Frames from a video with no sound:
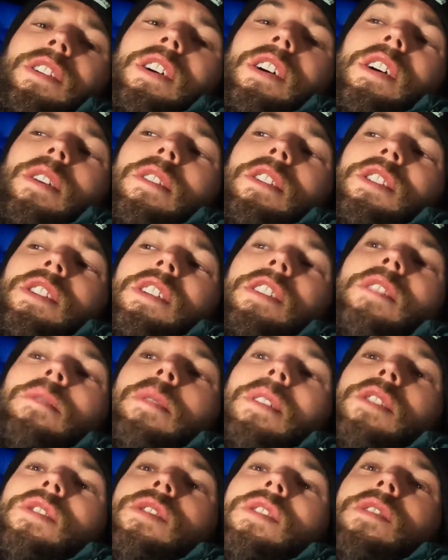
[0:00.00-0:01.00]
I just need
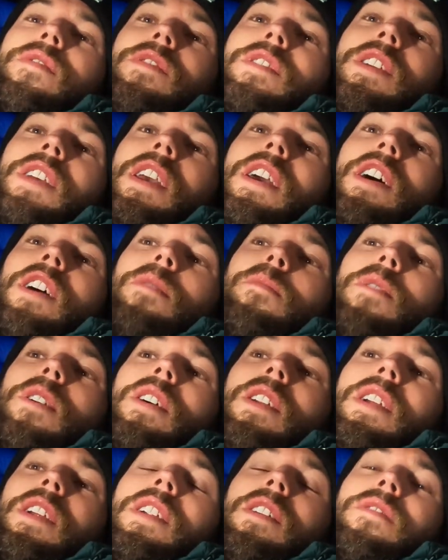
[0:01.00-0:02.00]
to make sure I obviously get up
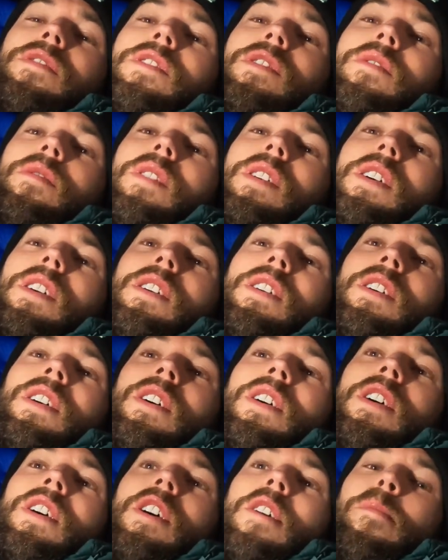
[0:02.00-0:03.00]
early enough to
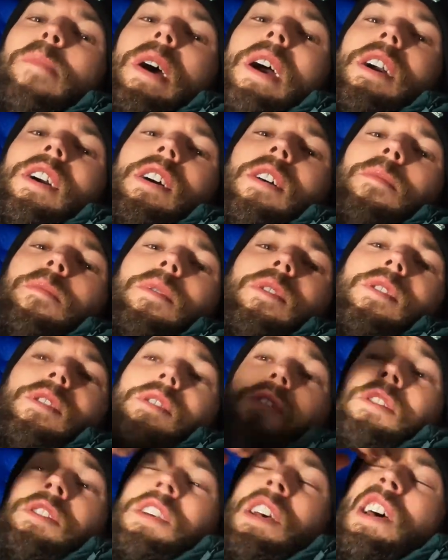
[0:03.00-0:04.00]
pack up,
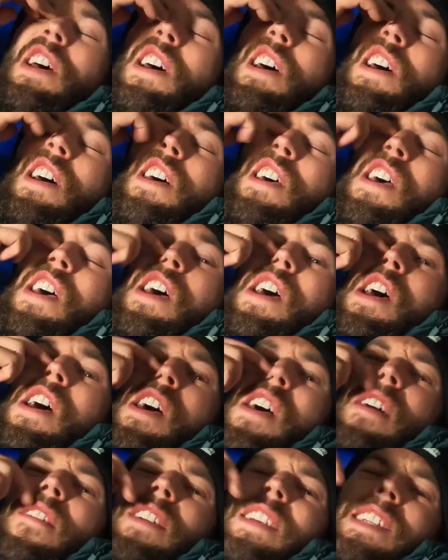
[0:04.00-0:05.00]
because
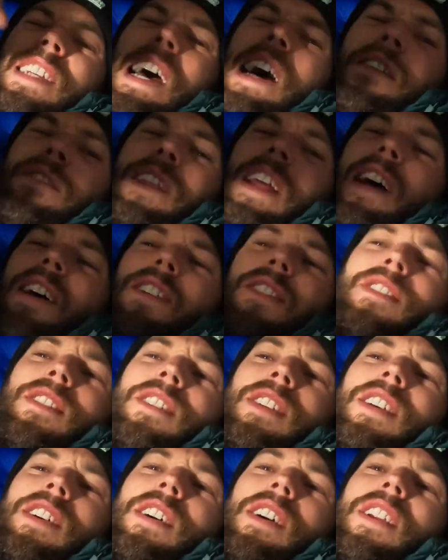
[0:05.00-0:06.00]
the South
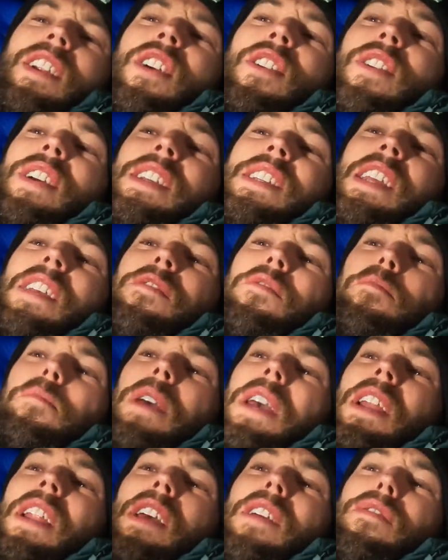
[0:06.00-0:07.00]
Downs, I noticed even
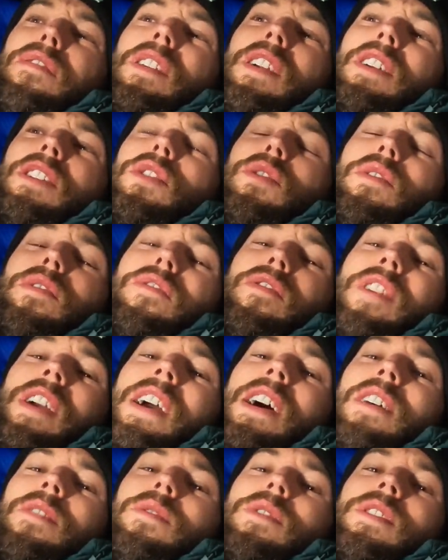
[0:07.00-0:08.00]
being here for like 2 or
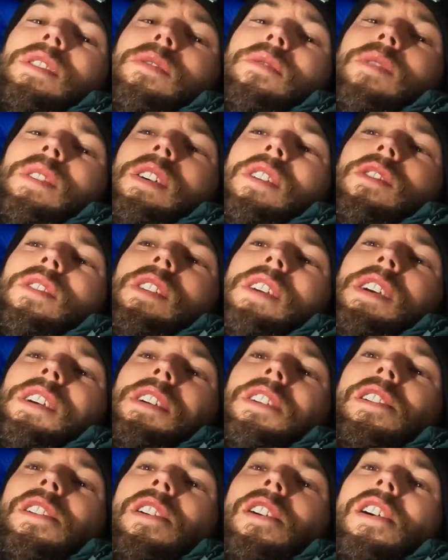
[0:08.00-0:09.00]
3 hours when I got
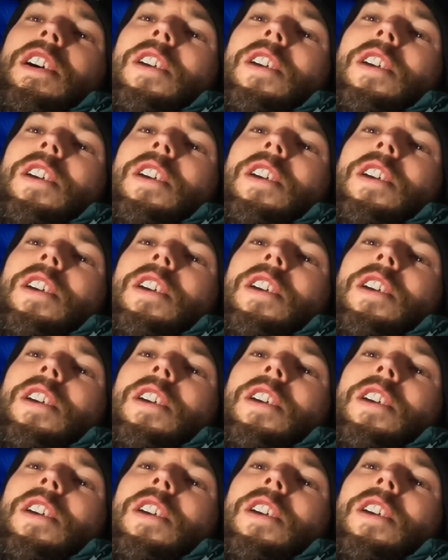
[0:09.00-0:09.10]
here,